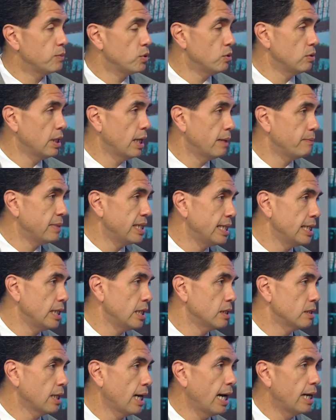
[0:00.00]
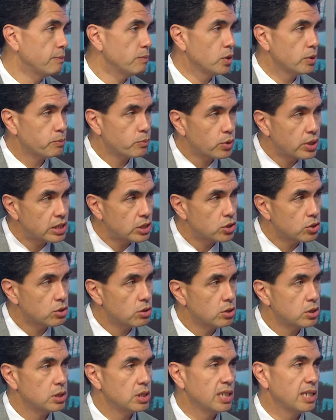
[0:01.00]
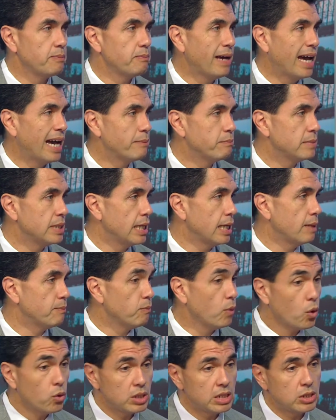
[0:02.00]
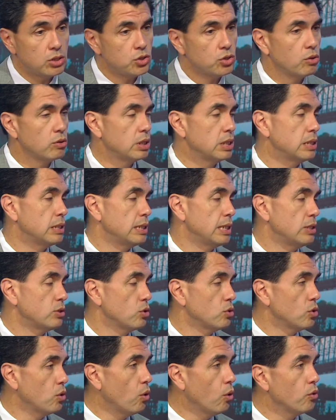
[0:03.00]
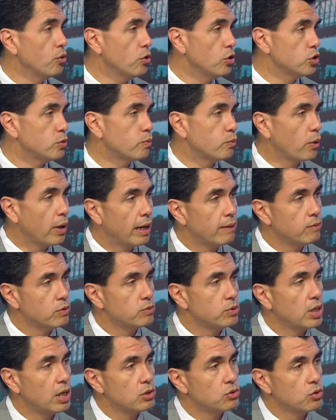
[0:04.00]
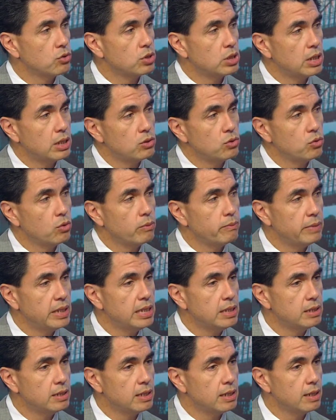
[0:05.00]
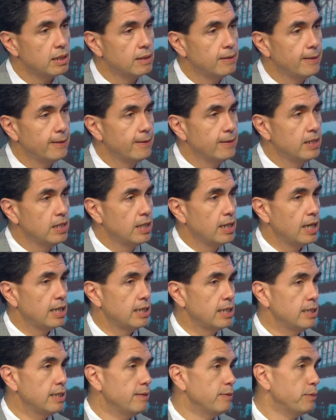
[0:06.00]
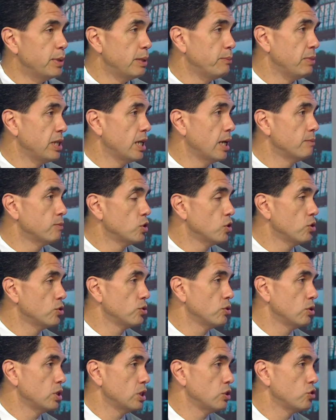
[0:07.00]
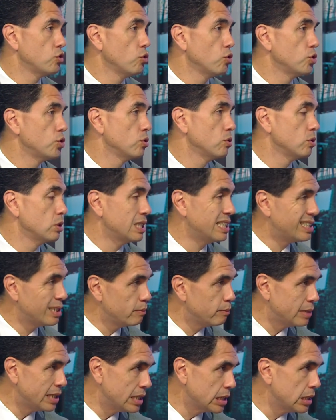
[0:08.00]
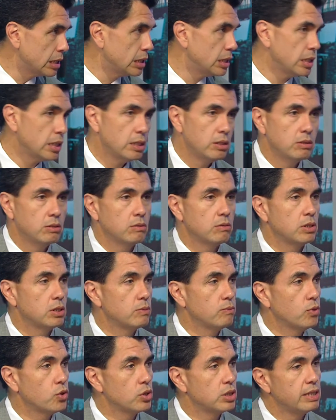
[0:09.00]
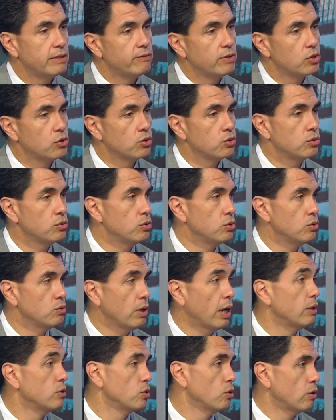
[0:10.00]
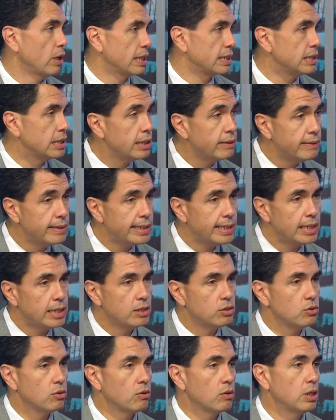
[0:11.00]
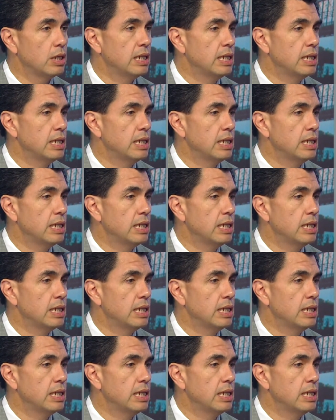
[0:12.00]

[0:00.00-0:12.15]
2 diabetes, high blood pressure, sleep apnea, bone and joint disease, and all those problems are associated to obesity. And then it, it, becomes also the social disability, you know, it's more difficult to do outdoor activities or